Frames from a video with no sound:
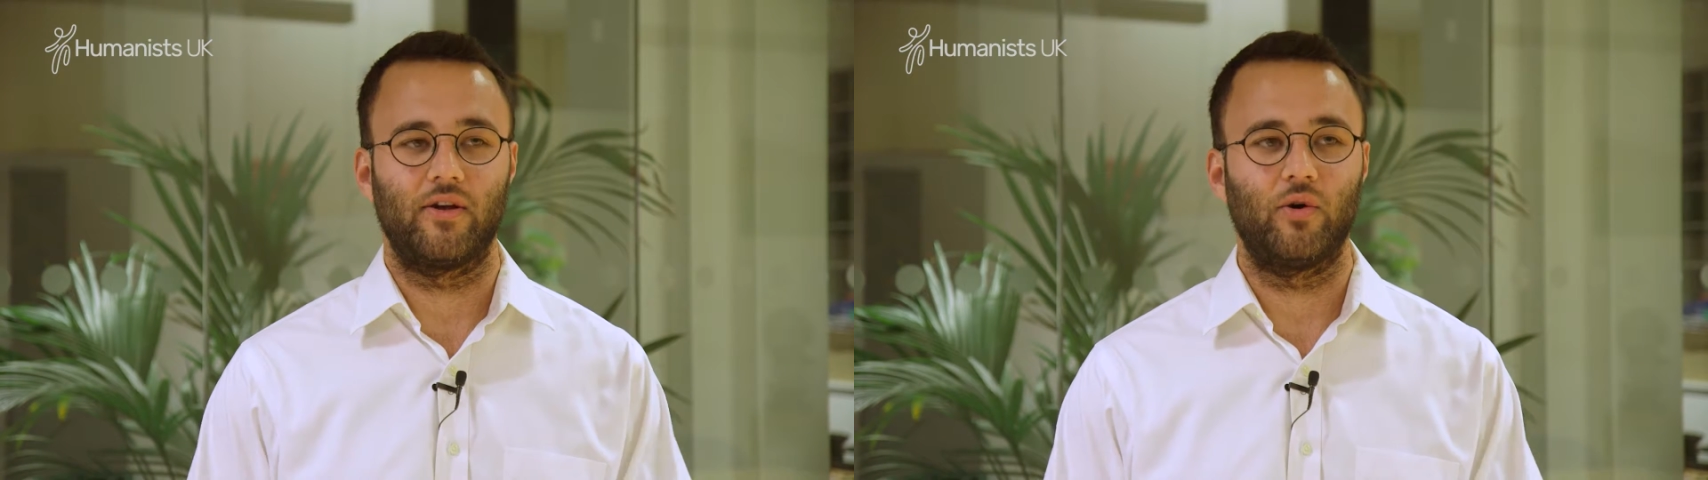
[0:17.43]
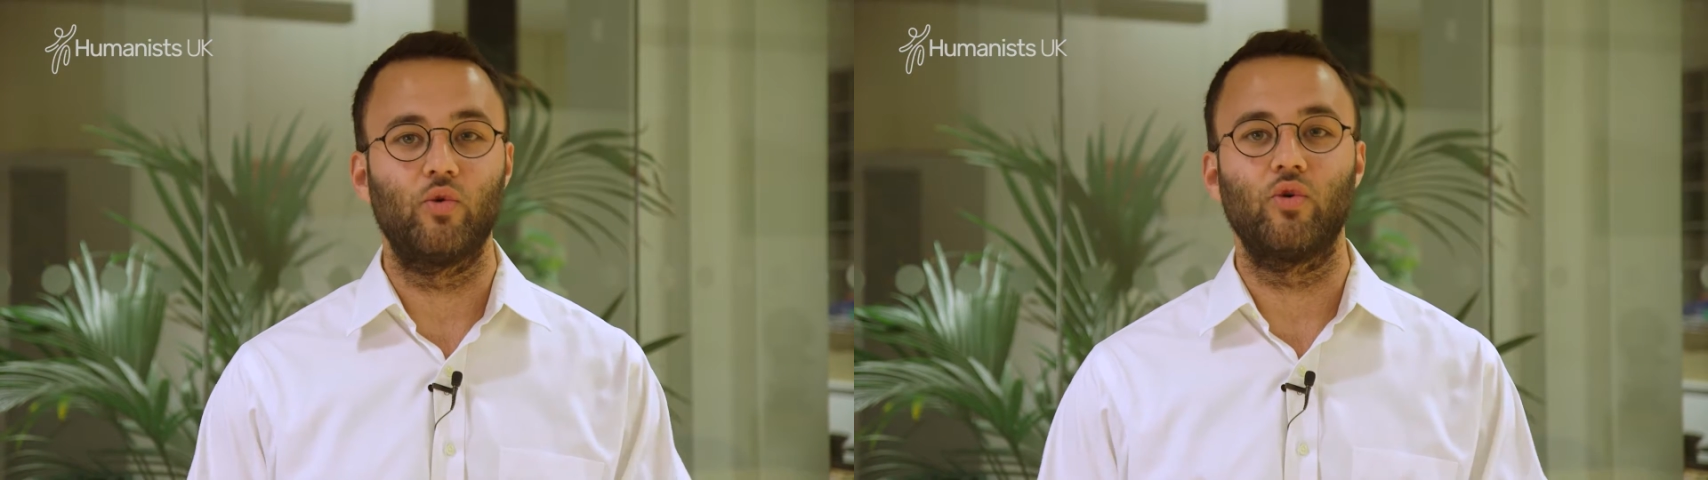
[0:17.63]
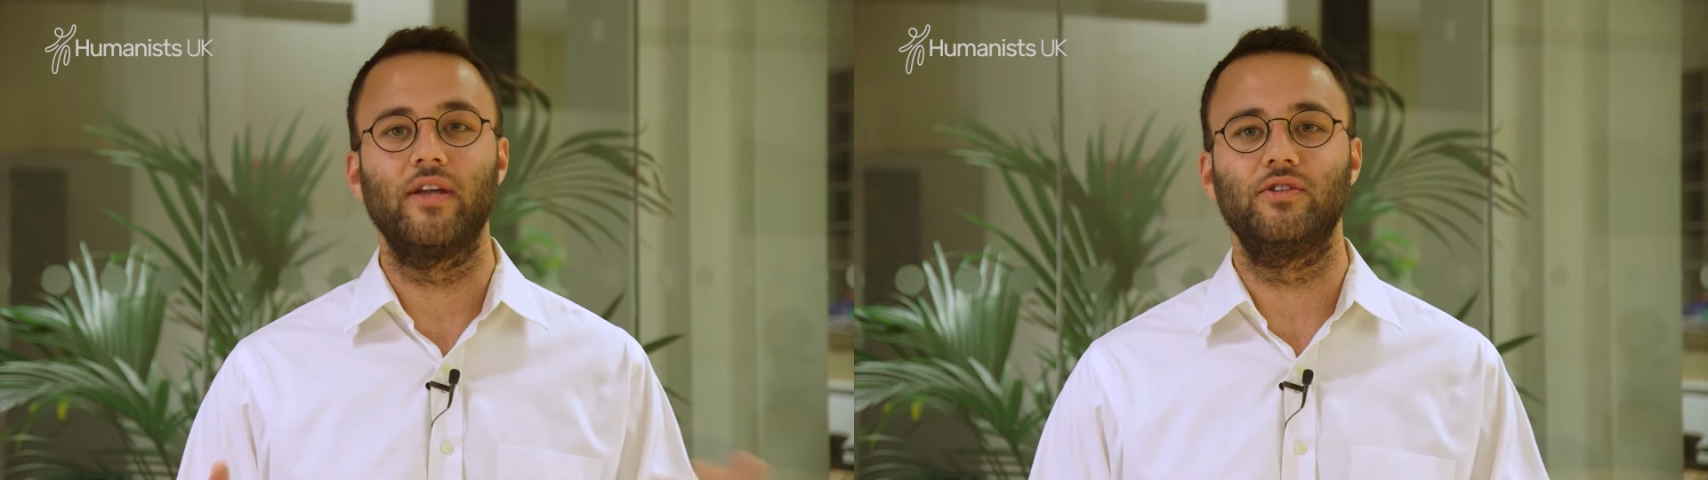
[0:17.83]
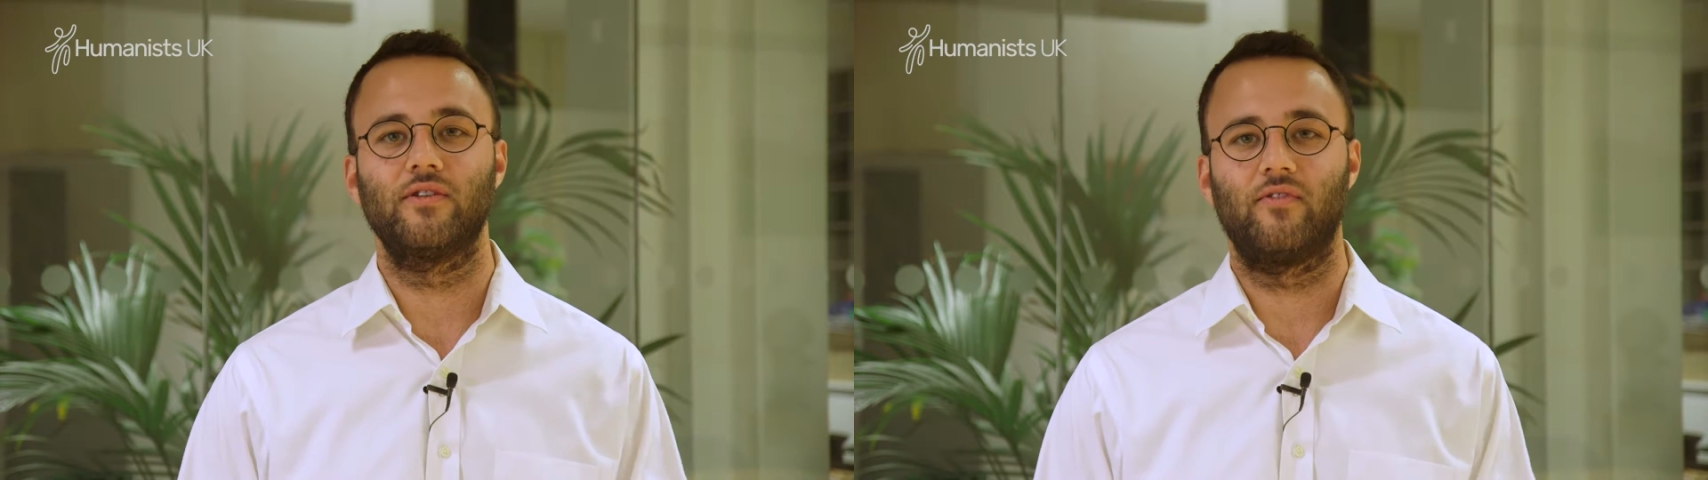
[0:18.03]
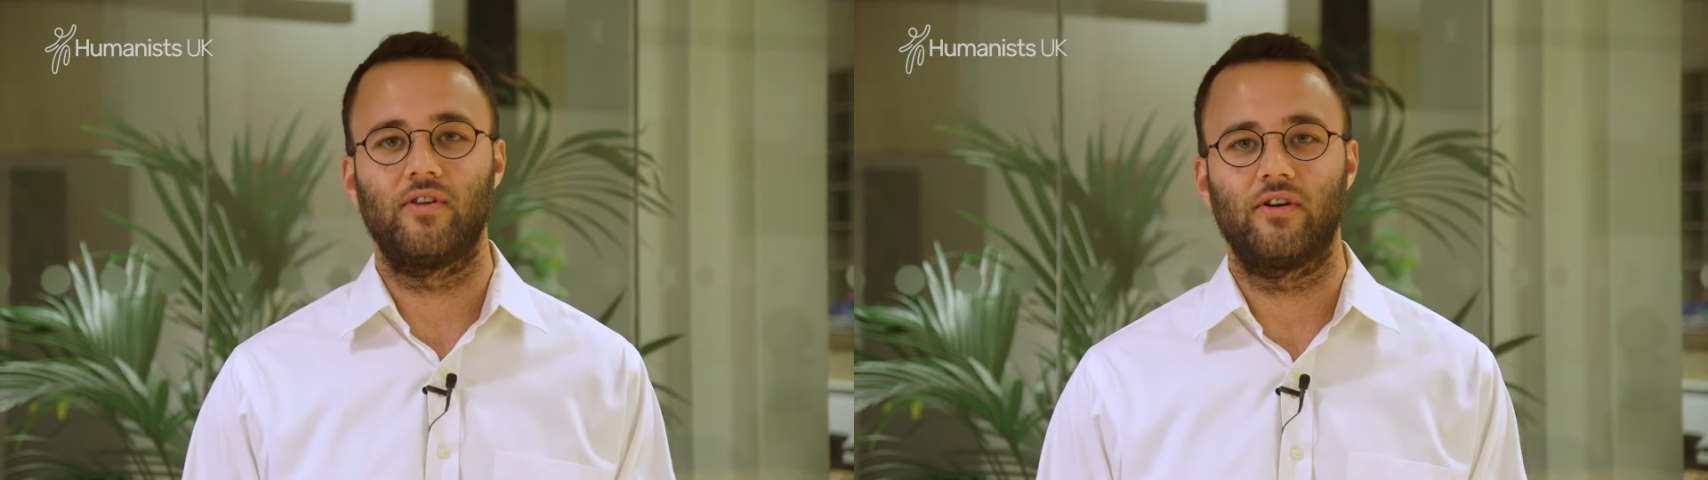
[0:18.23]
a whole range
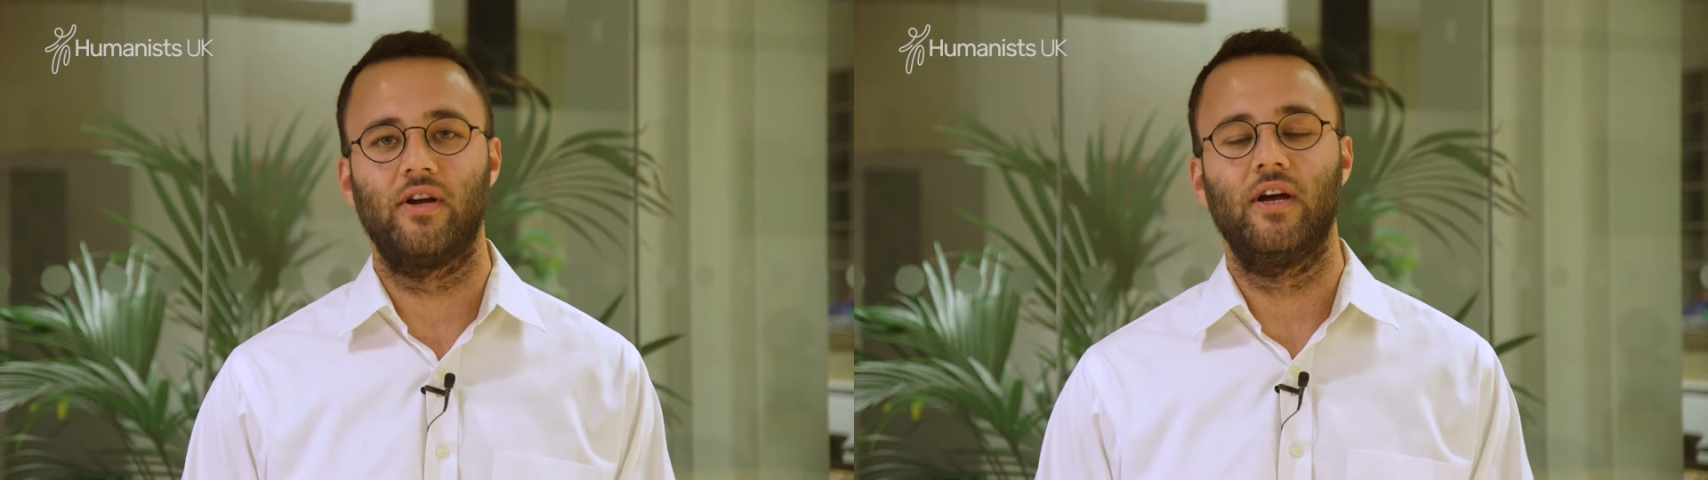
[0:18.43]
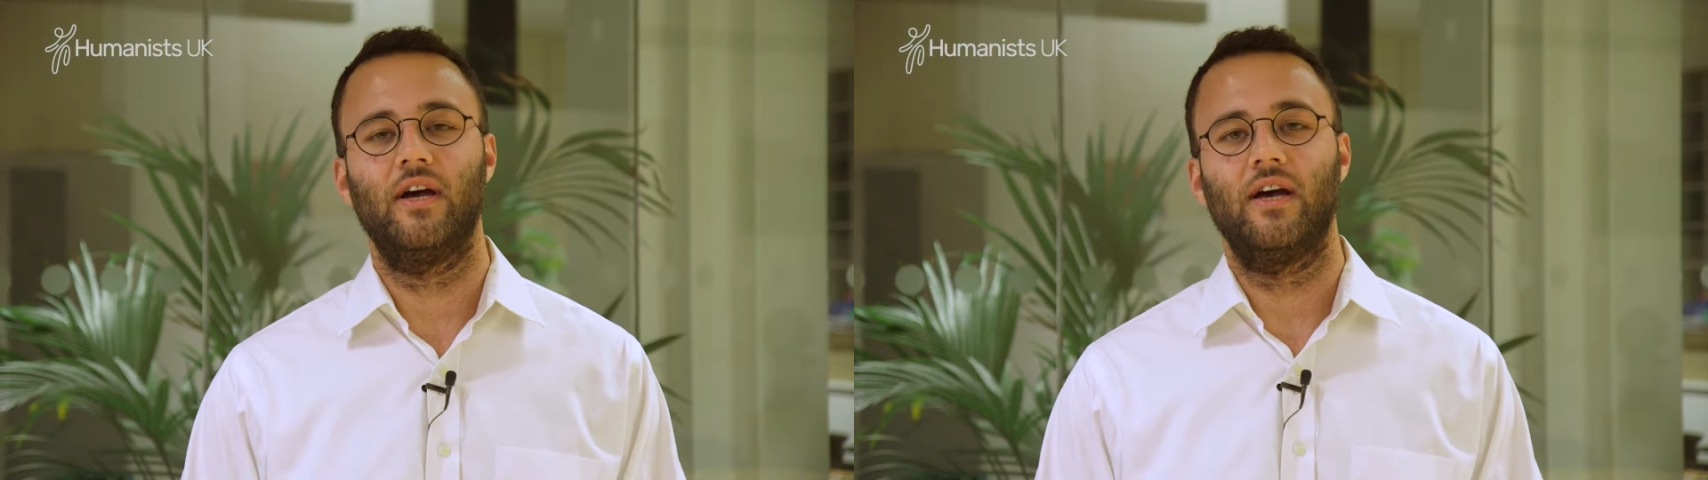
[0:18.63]
of other